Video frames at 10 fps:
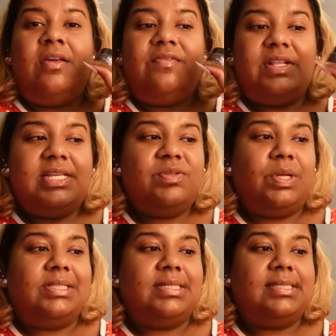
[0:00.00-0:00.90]
Vintage
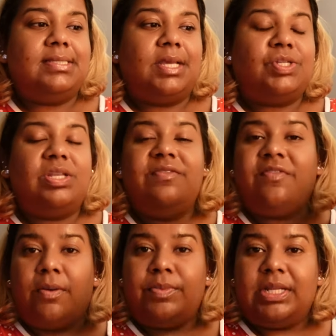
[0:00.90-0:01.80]
Wellness is actually
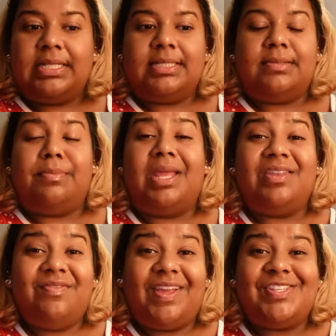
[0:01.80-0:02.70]
formulated,
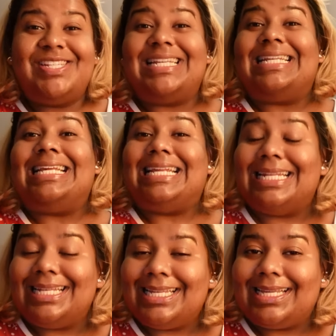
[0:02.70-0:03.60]
manufactured in
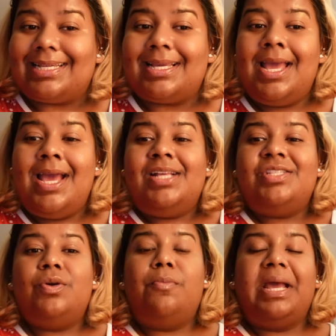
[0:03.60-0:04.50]
India.
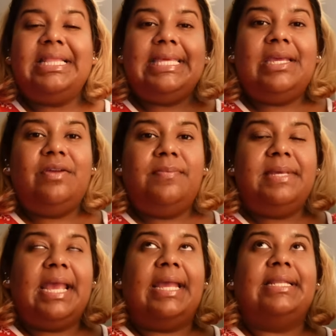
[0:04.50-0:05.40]
So my theory
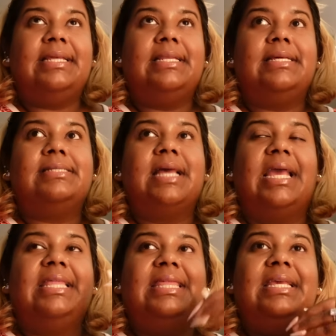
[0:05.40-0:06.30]
behind it is,
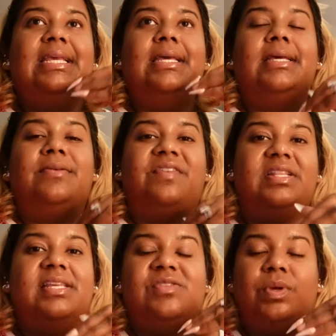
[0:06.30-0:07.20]
I think
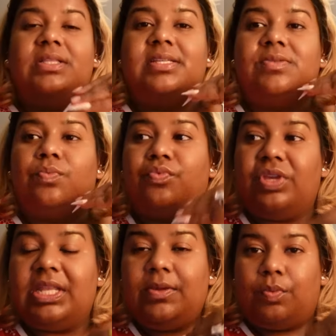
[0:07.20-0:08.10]
Vintage Wellness
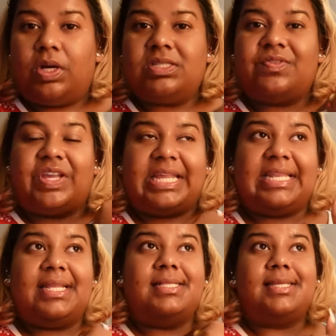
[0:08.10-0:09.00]
really works for
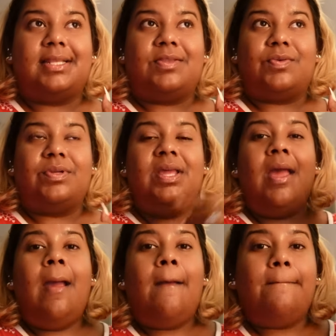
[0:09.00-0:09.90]
Indian skin tone
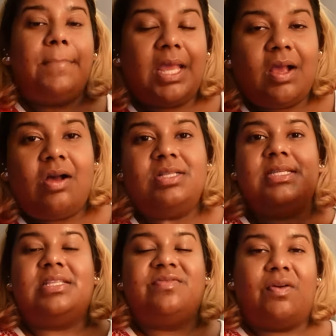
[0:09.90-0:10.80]
because
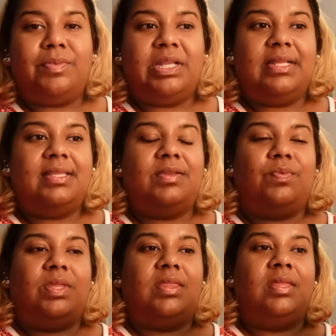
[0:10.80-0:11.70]
it's formulated
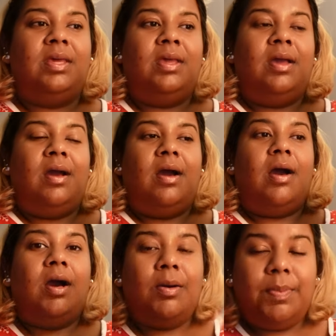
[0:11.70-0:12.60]
with
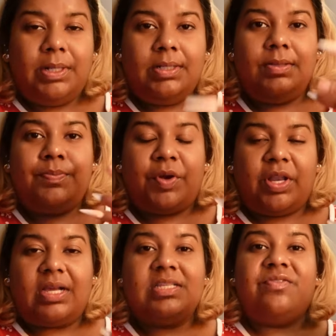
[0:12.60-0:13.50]
herbal
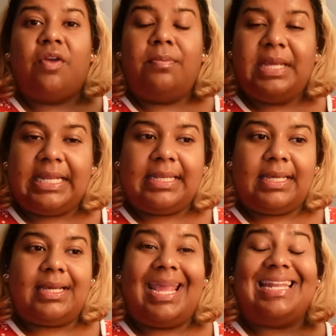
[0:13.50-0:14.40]
products from
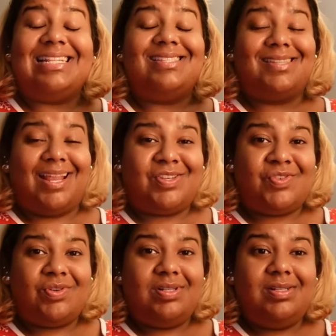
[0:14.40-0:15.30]
India and it's
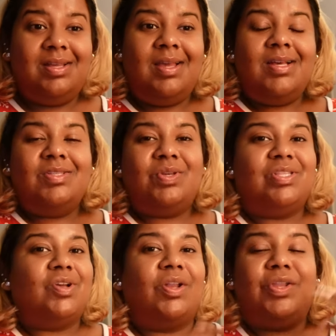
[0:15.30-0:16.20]
natural. So
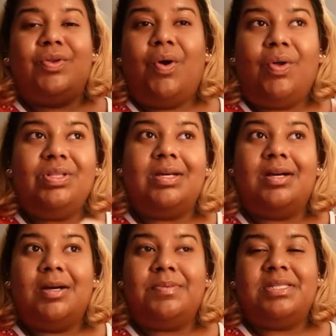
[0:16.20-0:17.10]
it's got, you know, all the
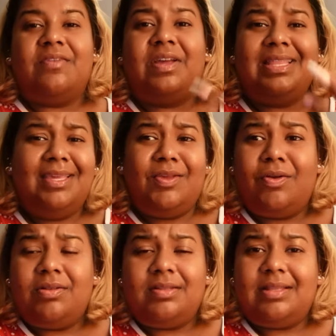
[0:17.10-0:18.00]
herb stuff. I think
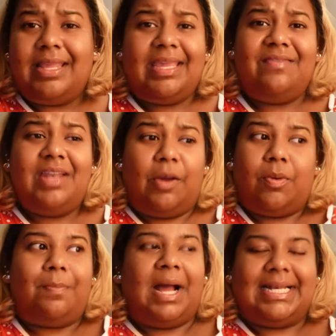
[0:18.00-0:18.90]
you're like, even
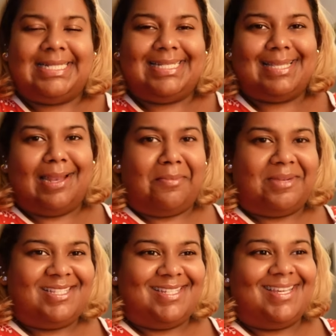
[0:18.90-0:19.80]
our patis and
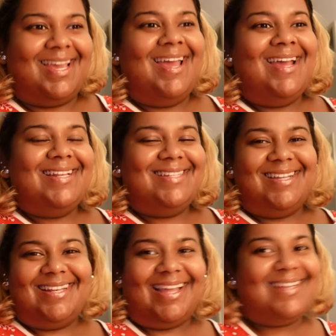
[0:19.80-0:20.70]
amachi,
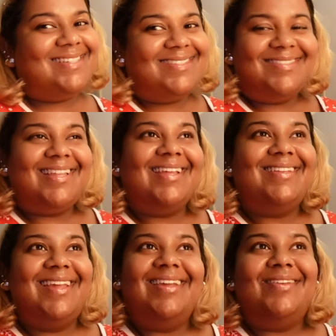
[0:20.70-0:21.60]

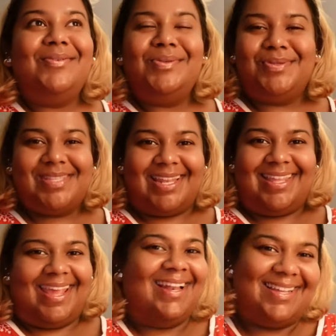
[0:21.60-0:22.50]
they don't use
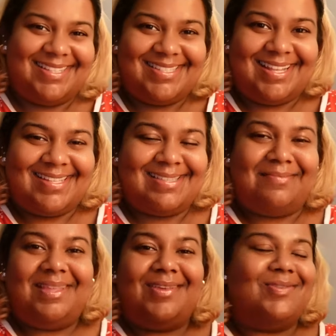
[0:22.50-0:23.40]
skincare like this last
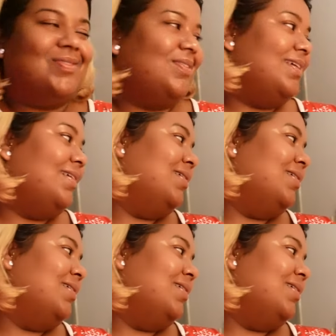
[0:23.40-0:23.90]
time. They use all the